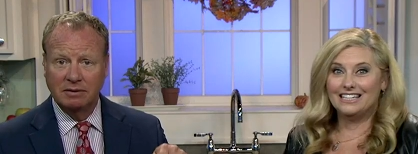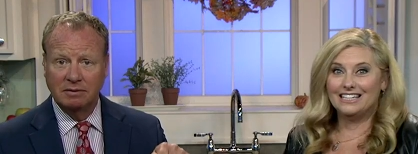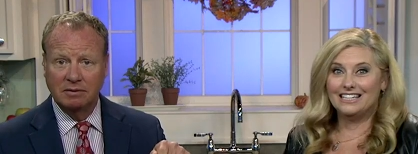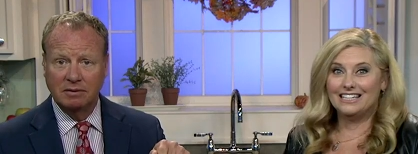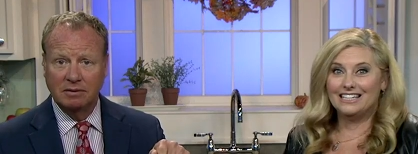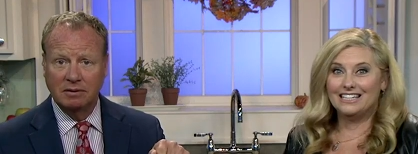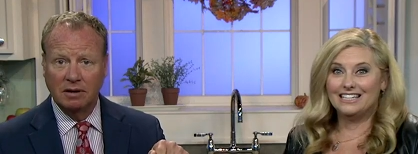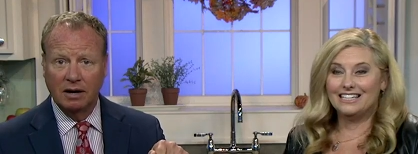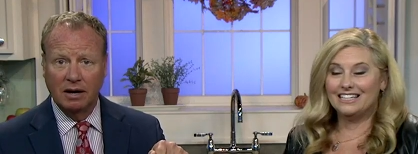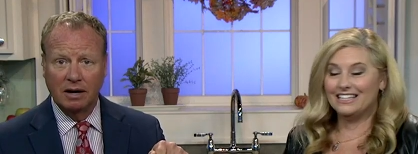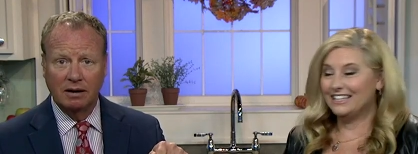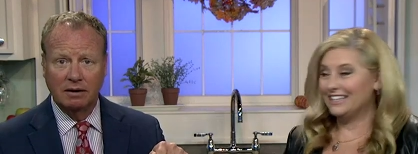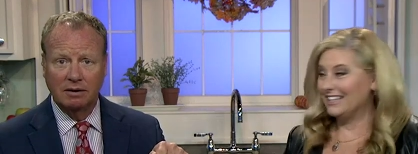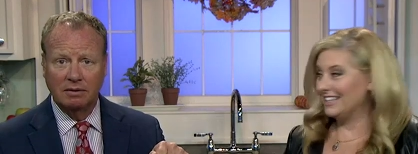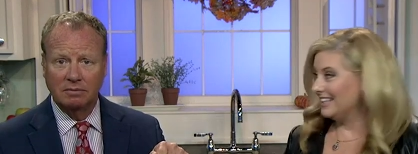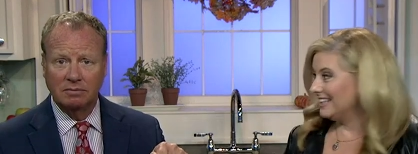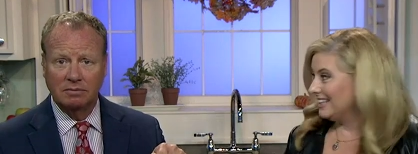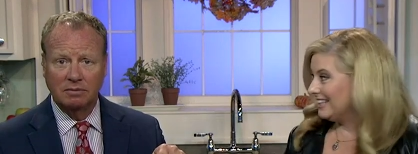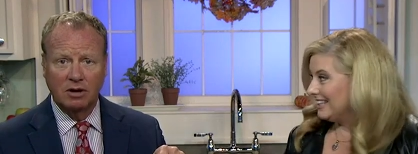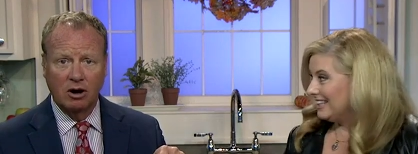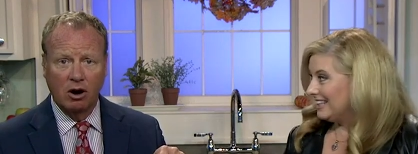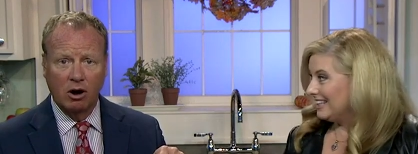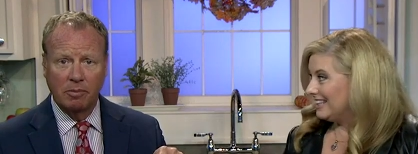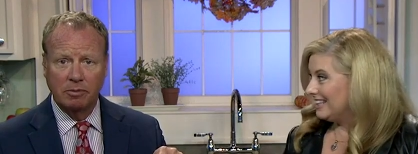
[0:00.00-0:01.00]
Speaker 1: uh,
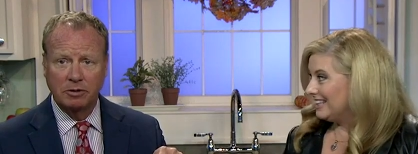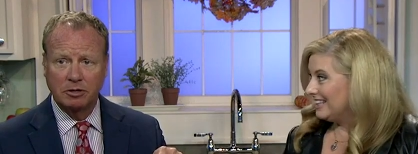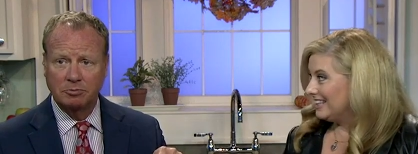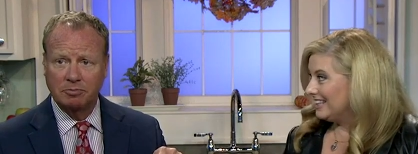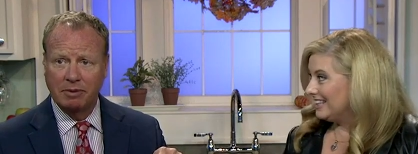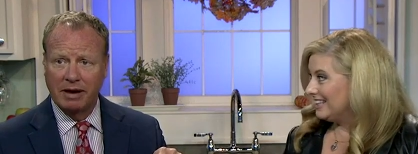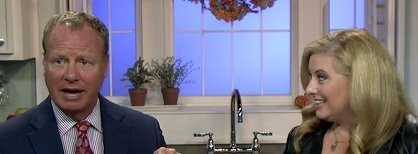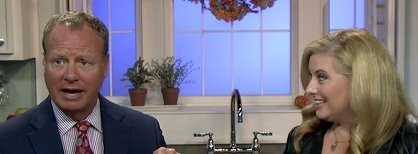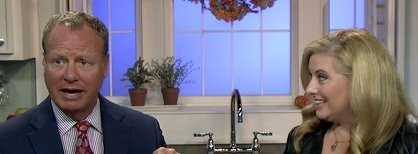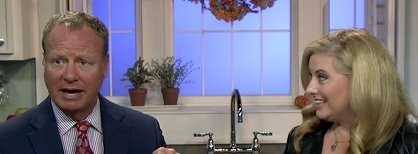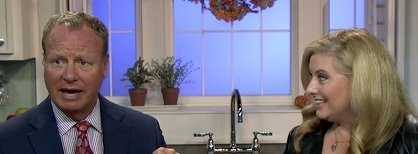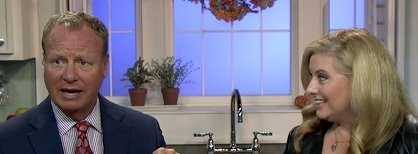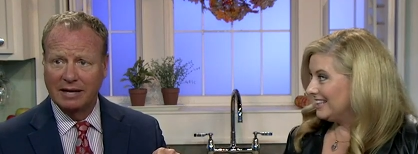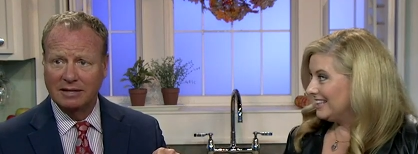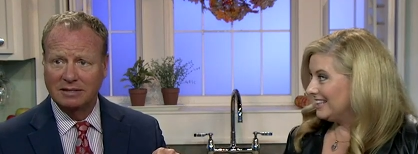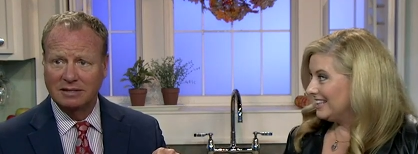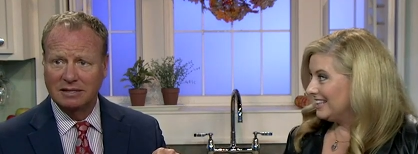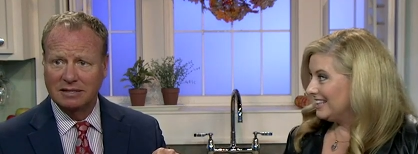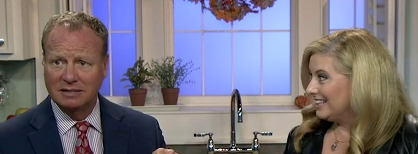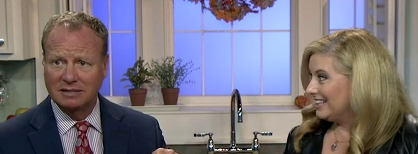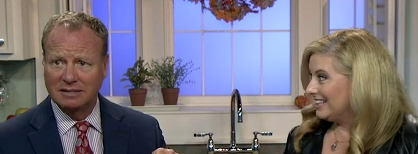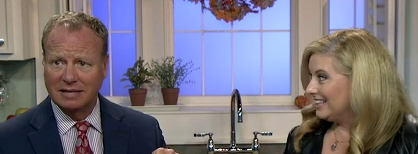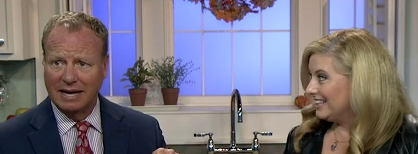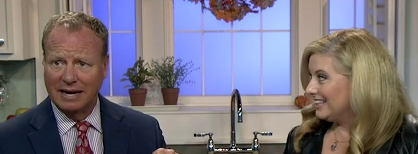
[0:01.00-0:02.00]
garbage bag ads.
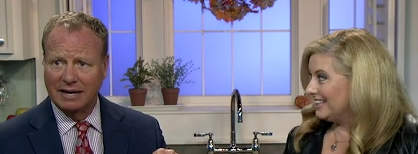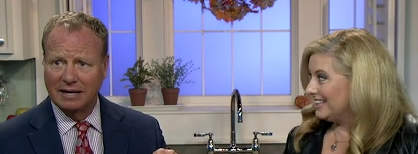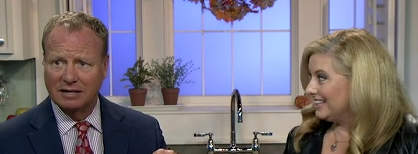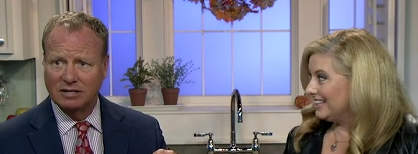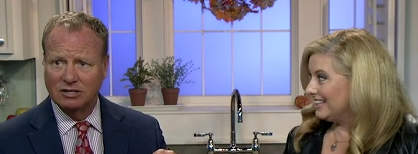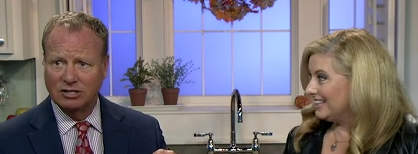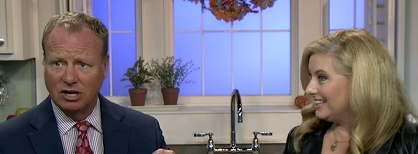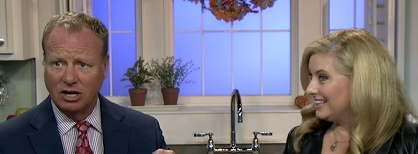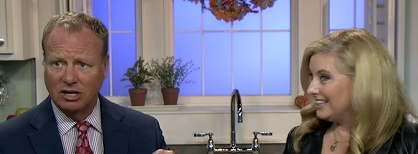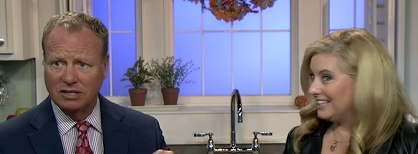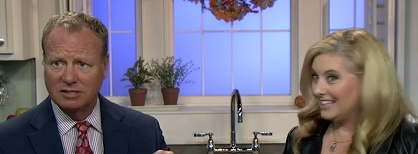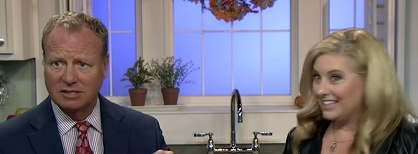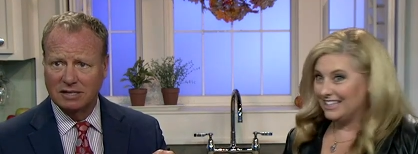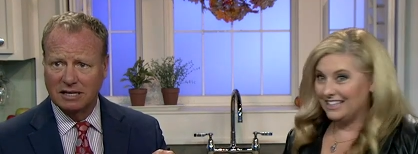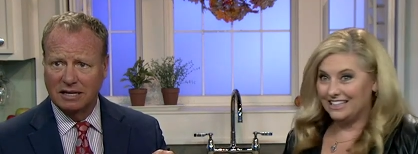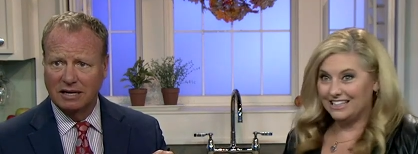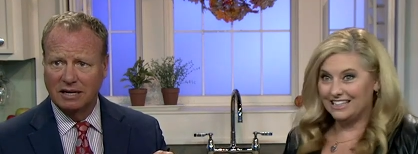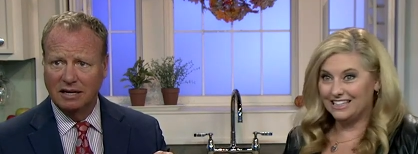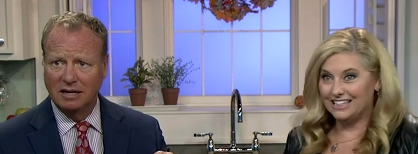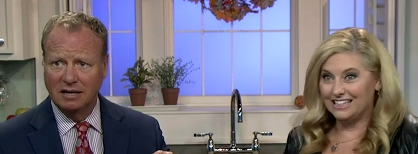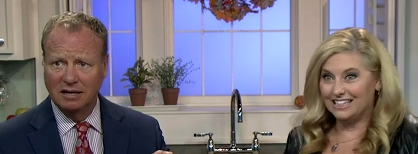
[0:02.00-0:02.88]
Isn't that it, John Cena?